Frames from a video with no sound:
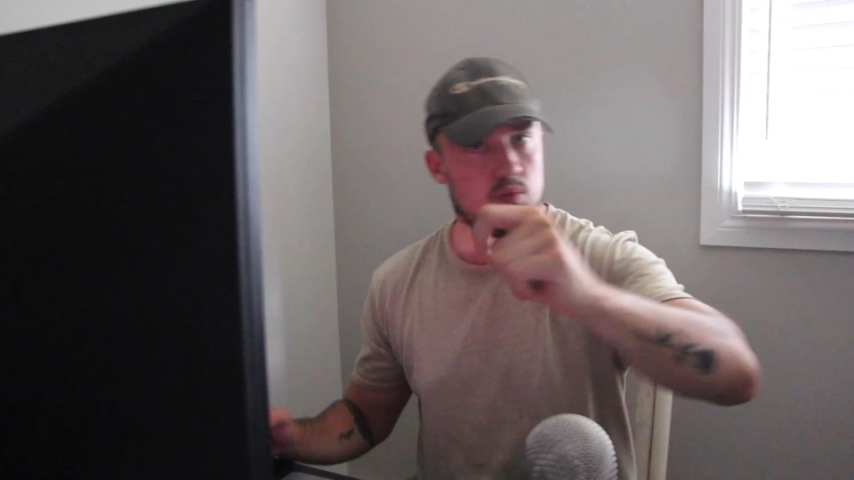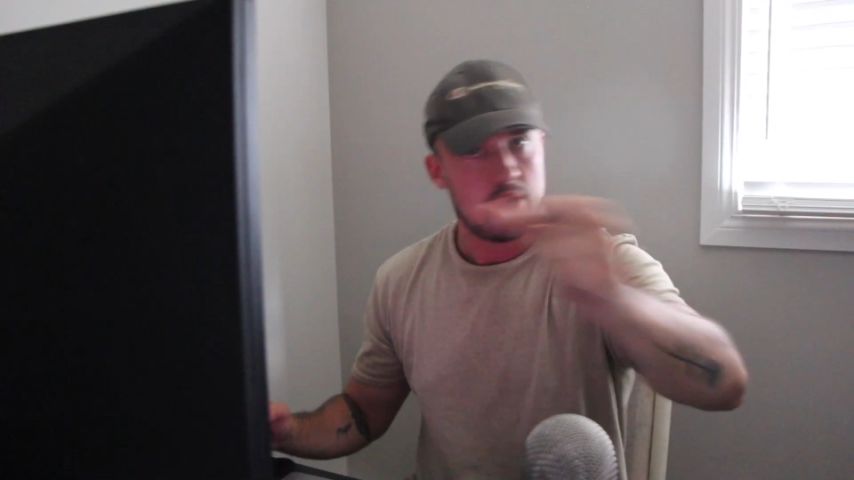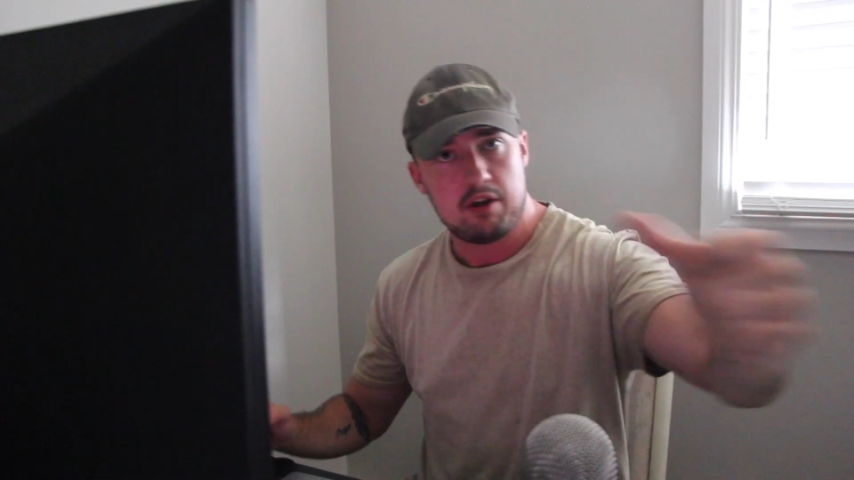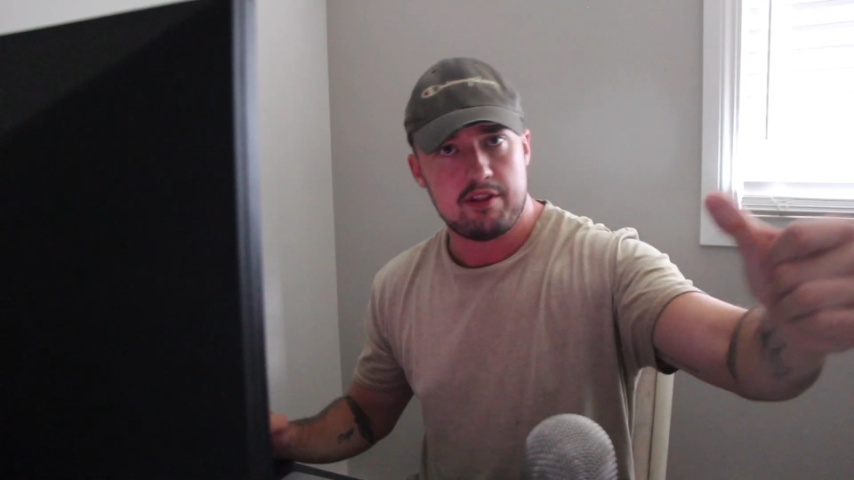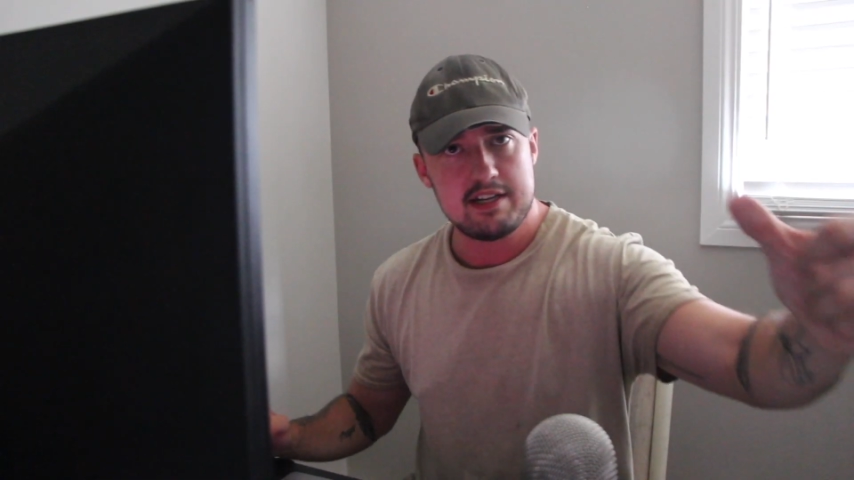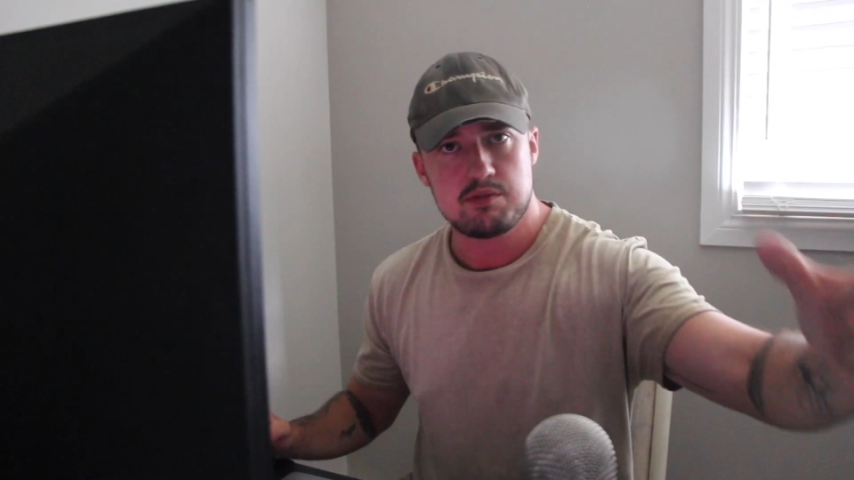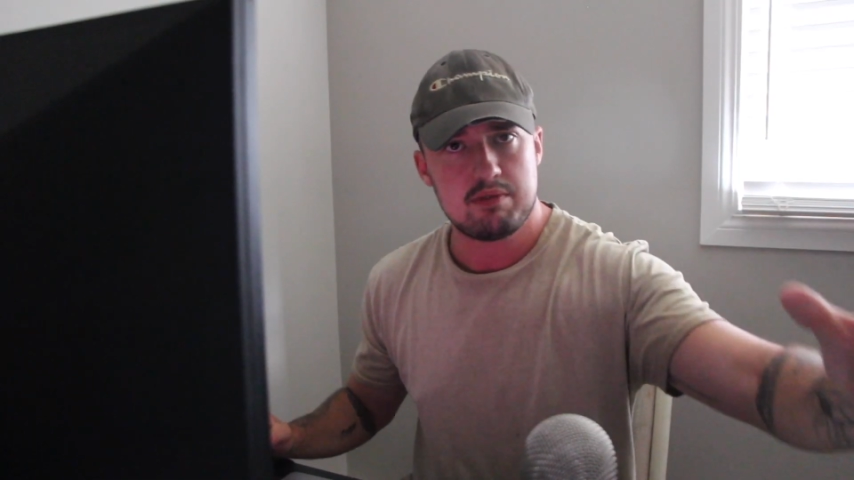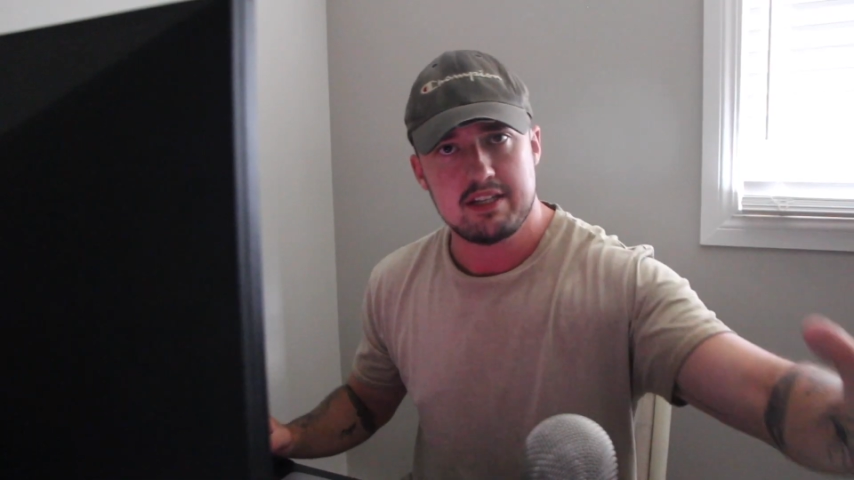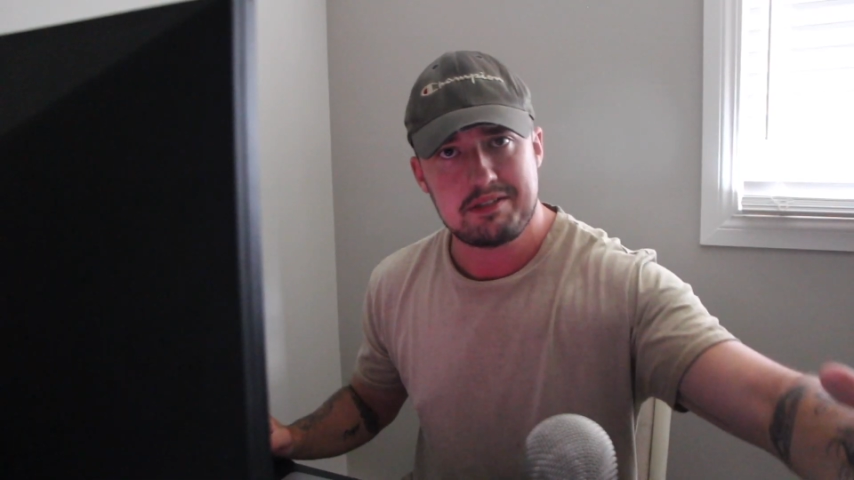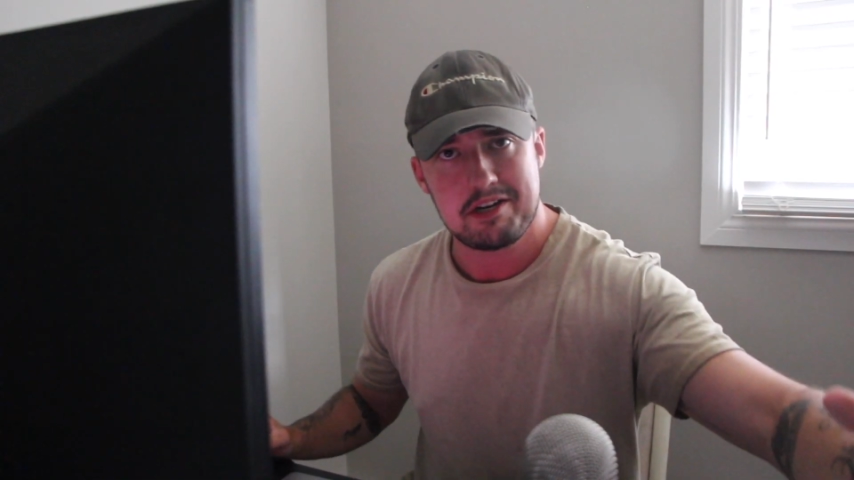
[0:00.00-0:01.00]
Well, this
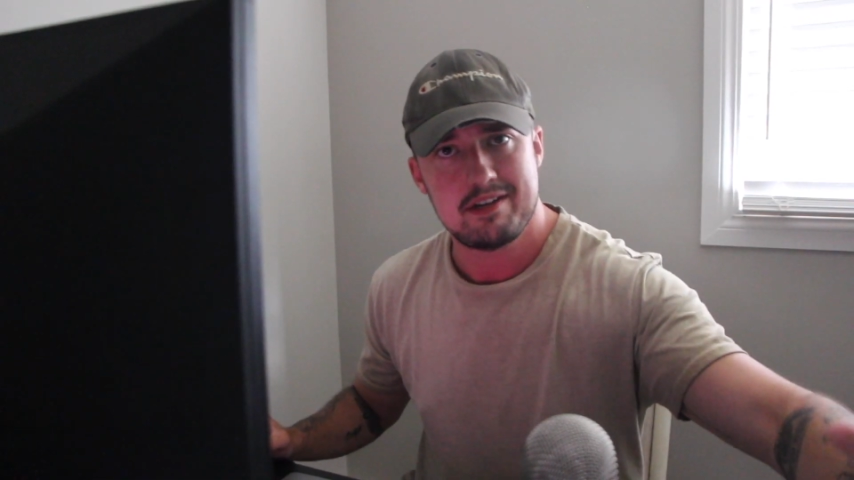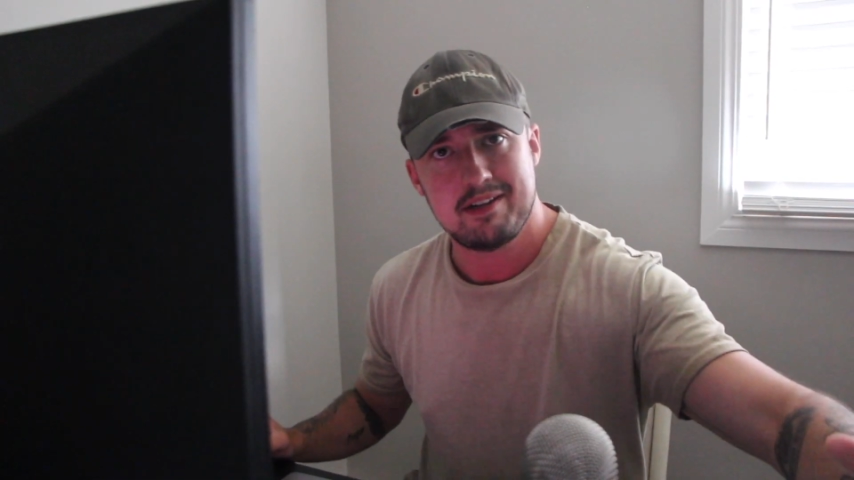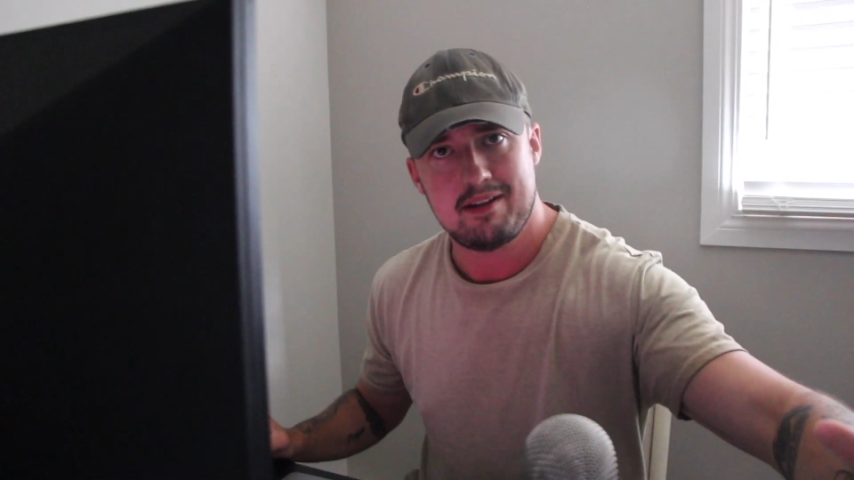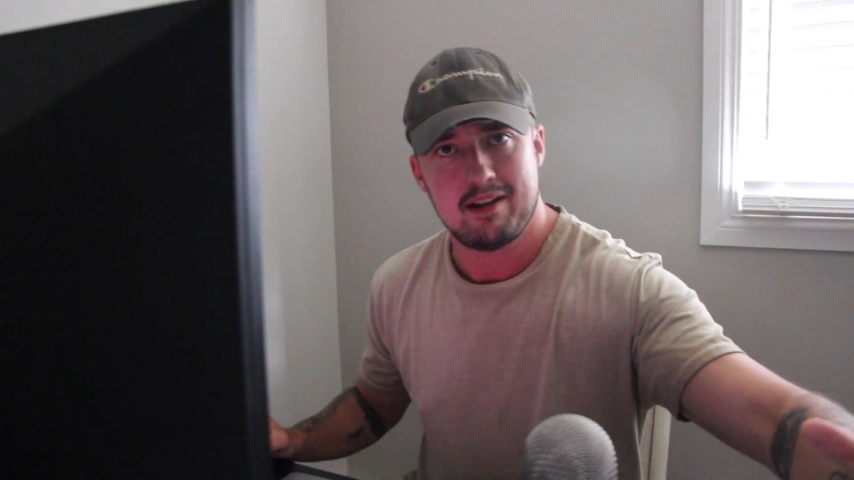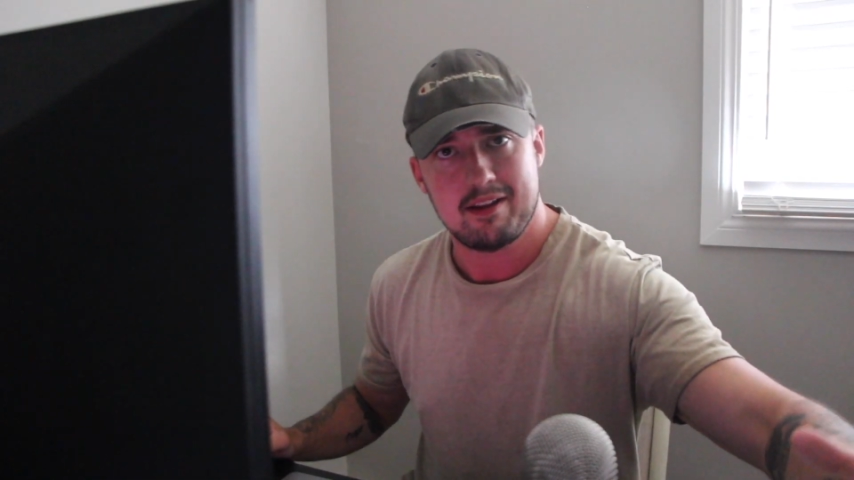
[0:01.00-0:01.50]
really turned into a